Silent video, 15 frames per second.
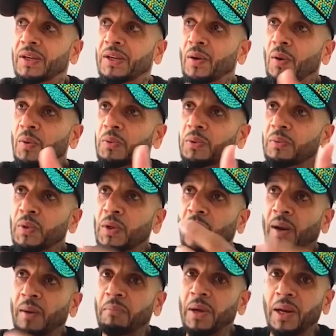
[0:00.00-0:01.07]
We kind of
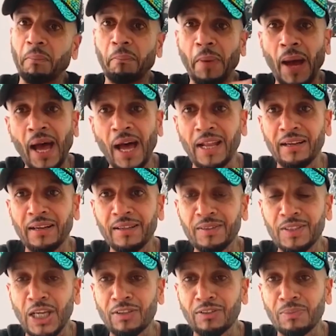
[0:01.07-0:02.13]
made a band,
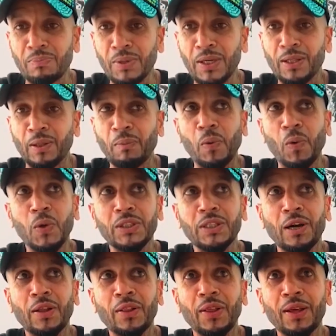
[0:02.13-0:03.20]
Jazzy B and the Boys kind
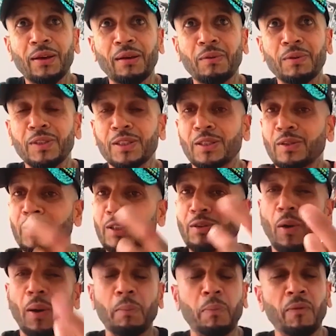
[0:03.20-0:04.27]
of thing, just
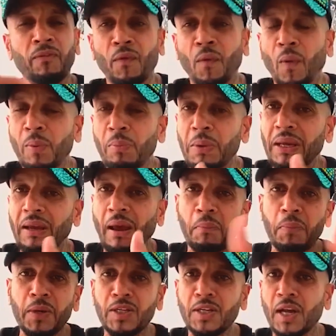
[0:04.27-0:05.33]
started performing
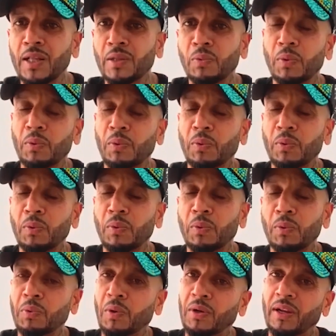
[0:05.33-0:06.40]
every chance we
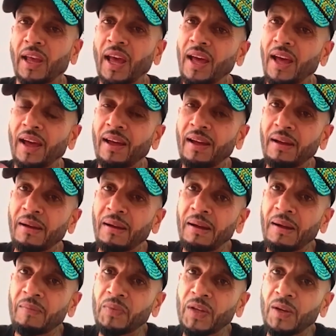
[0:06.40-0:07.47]
could get.
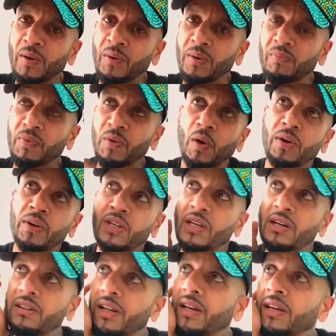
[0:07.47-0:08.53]
Not until
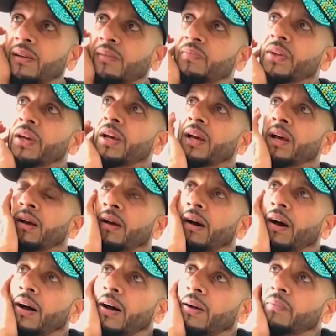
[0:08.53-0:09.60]
like
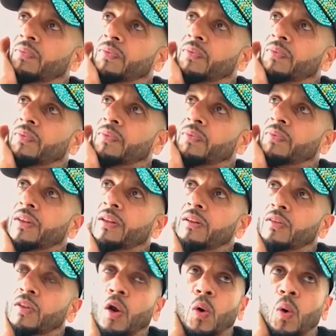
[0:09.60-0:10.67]

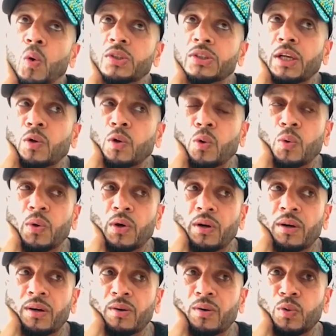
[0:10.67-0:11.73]
Tarlok Singh Kuner,
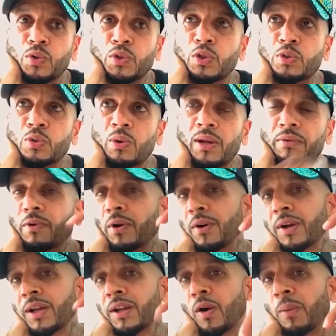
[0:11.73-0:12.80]
who used to live
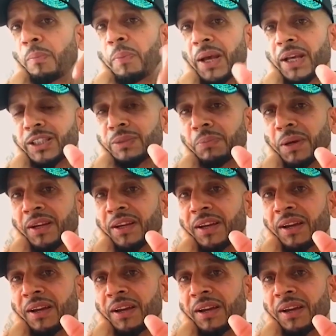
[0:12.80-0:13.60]
in our basement.